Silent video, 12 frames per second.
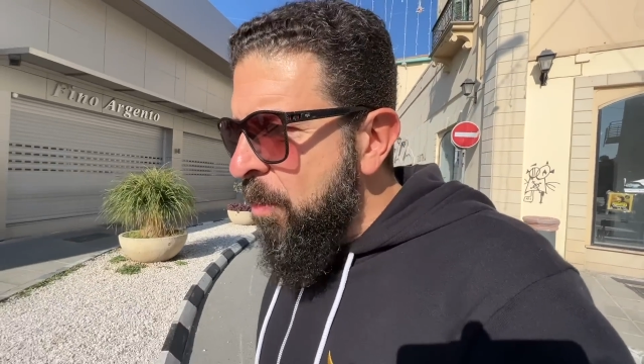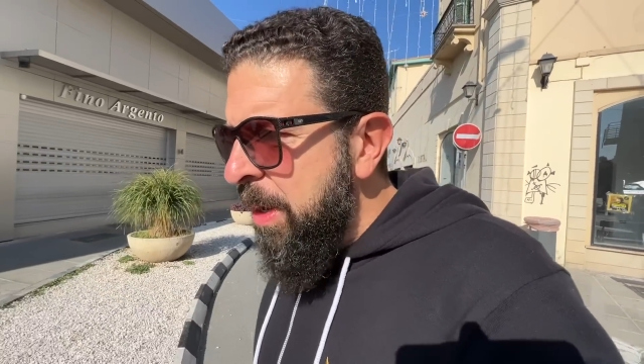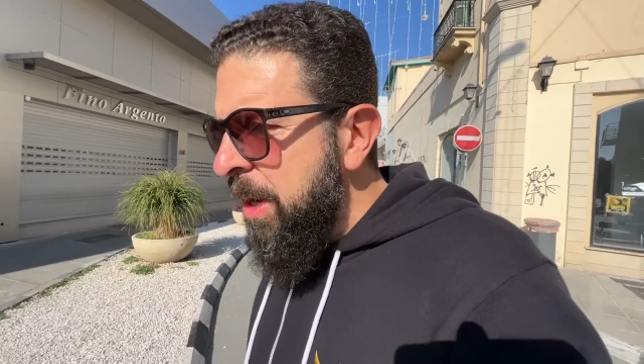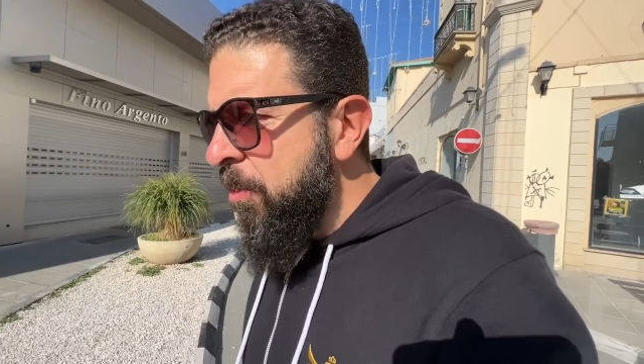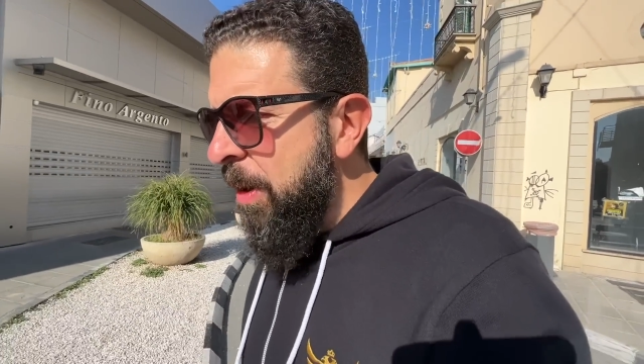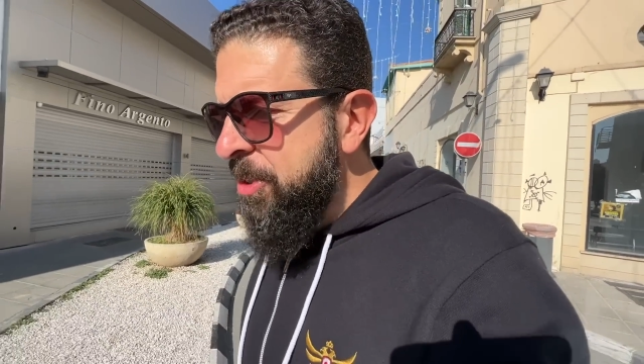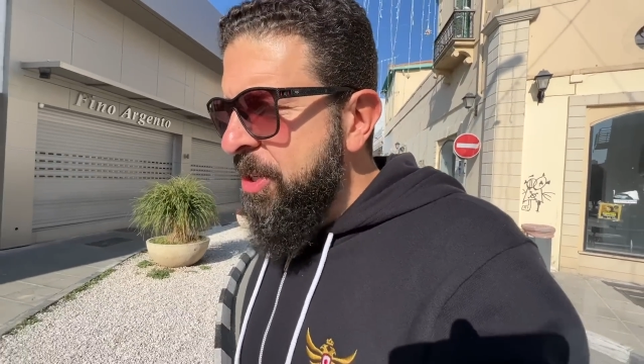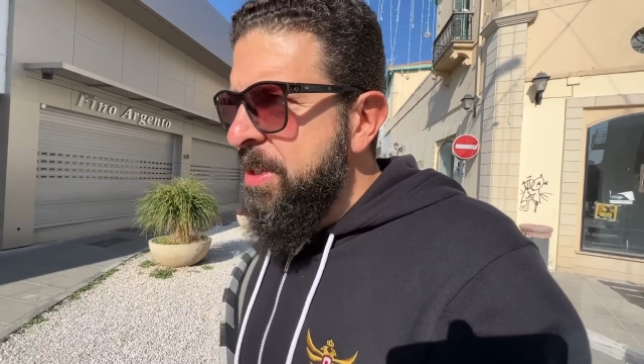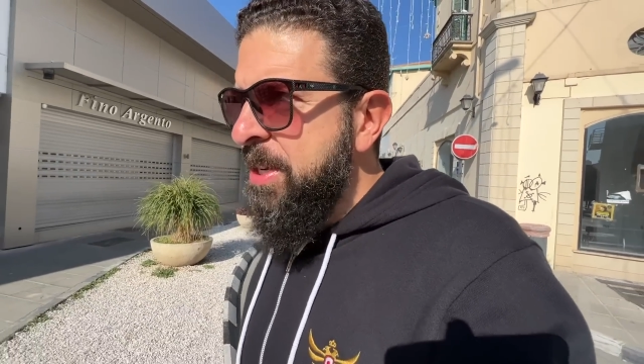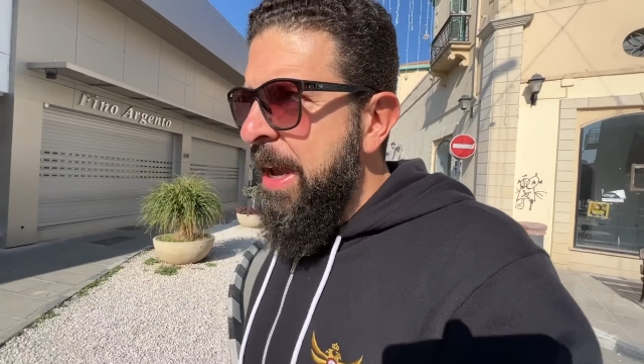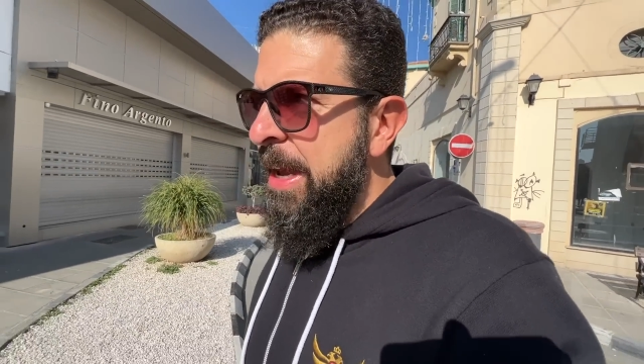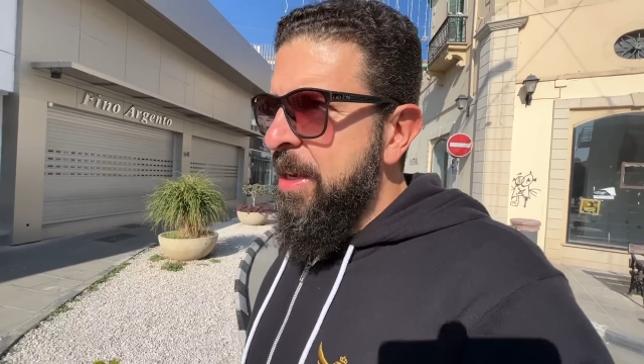many Russian
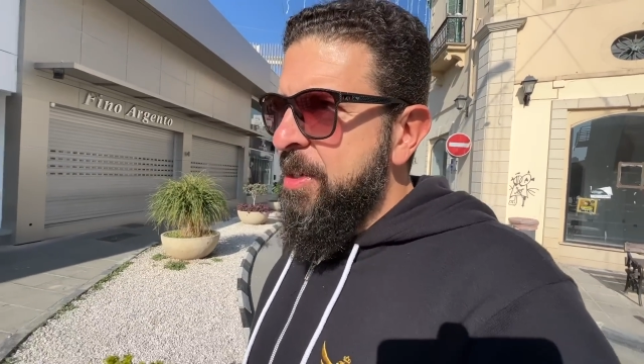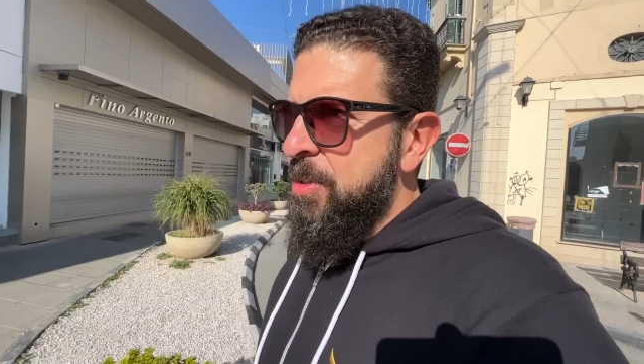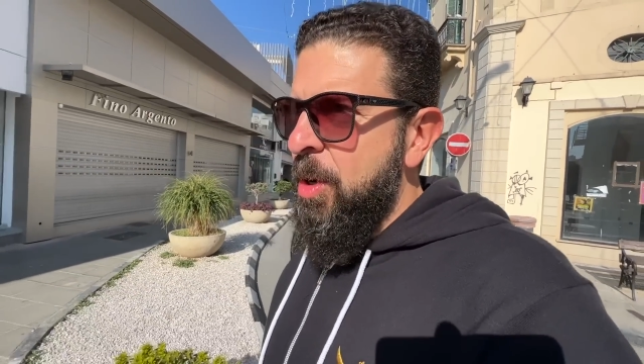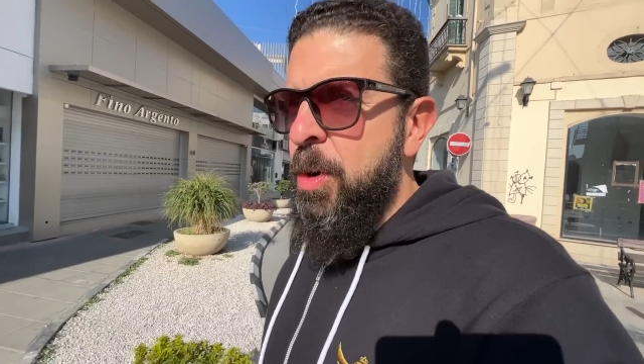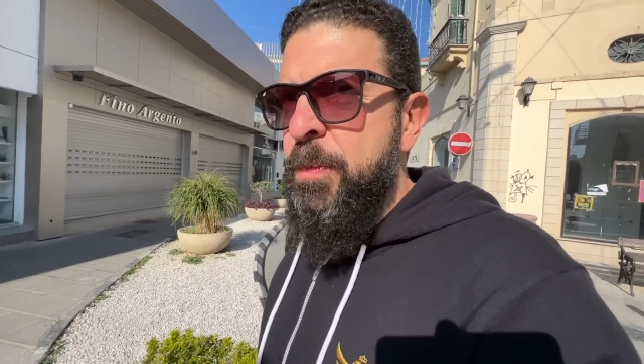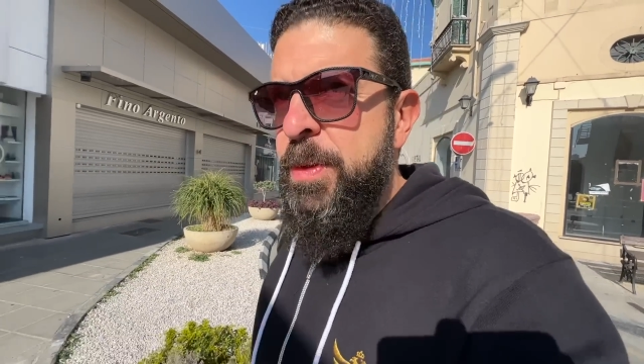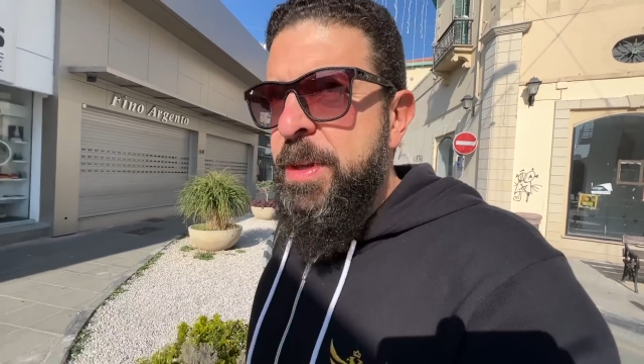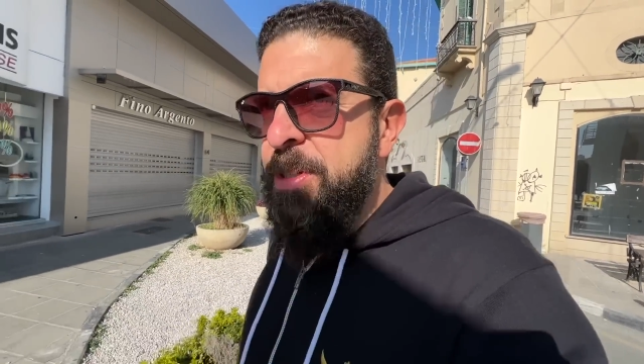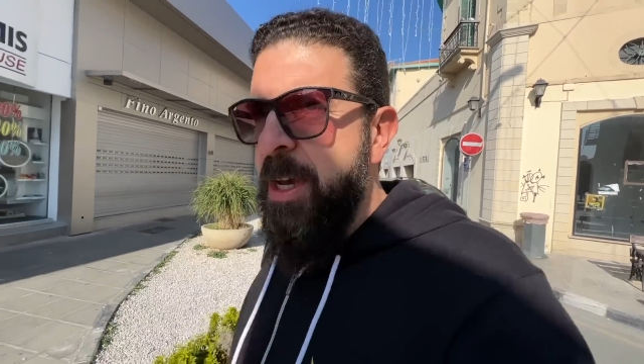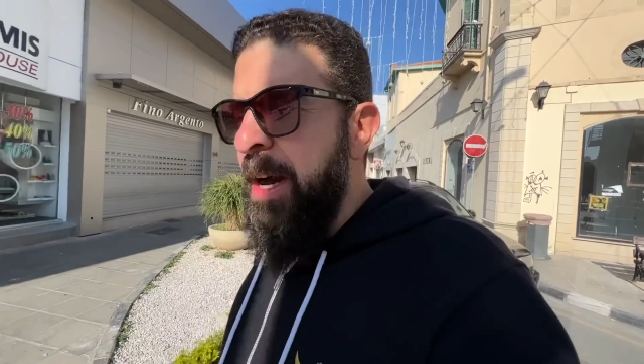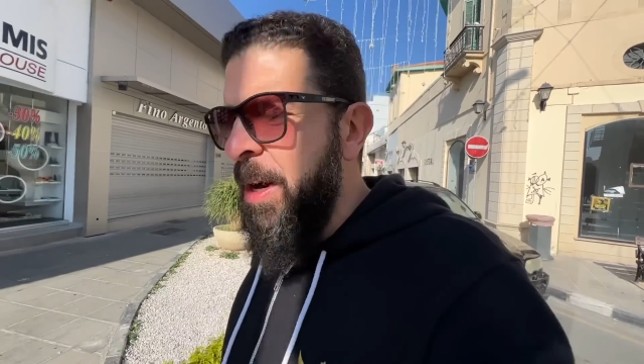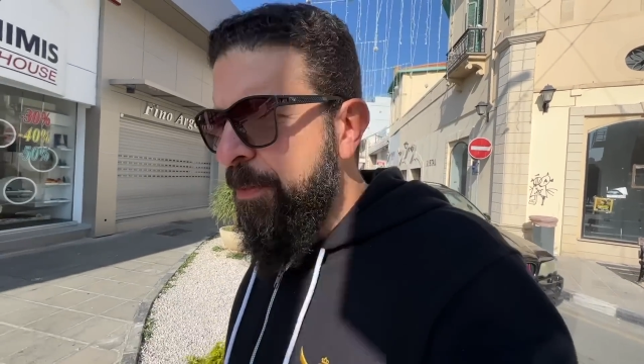tanks over this
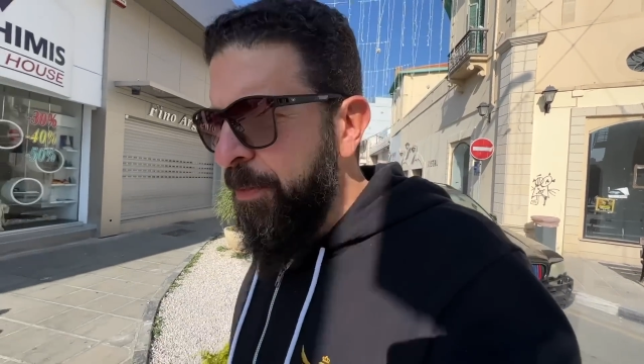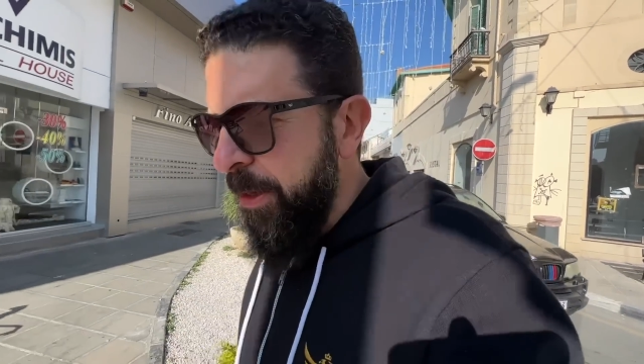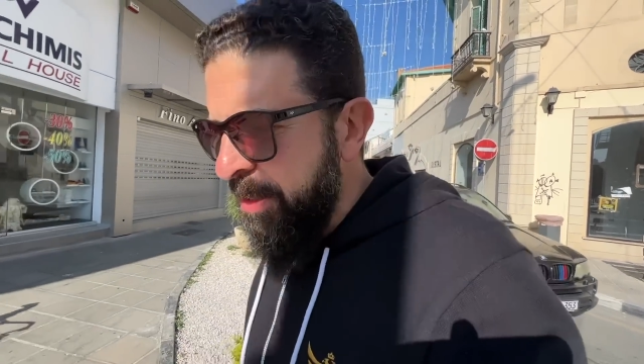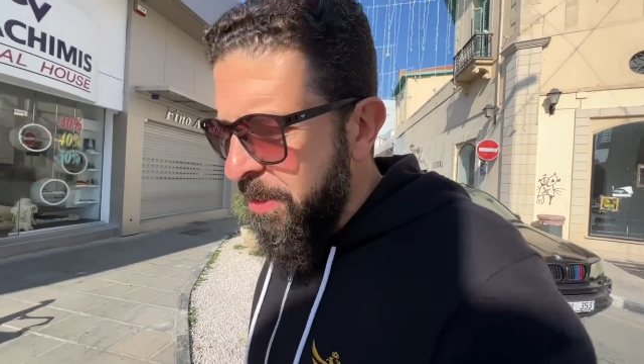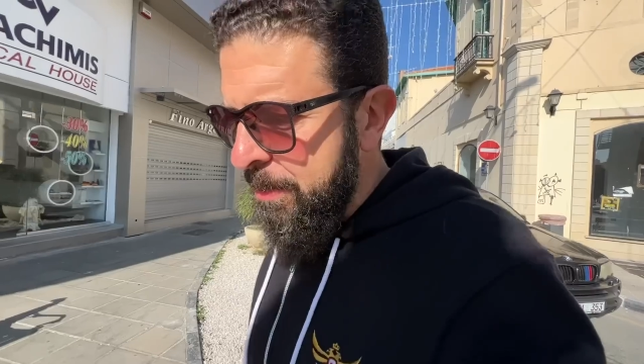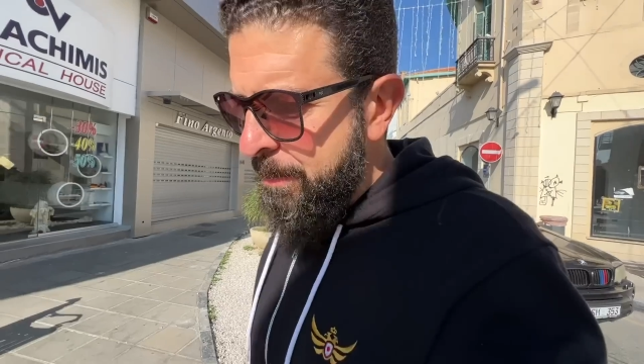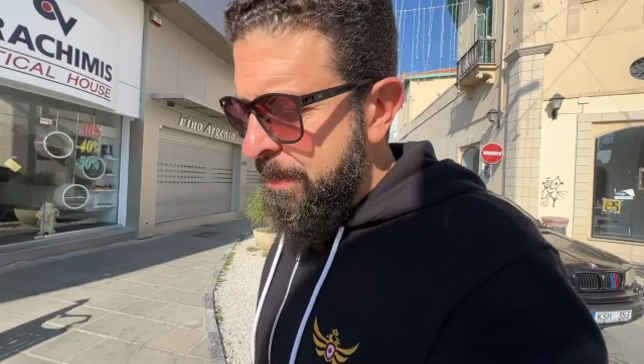conflict?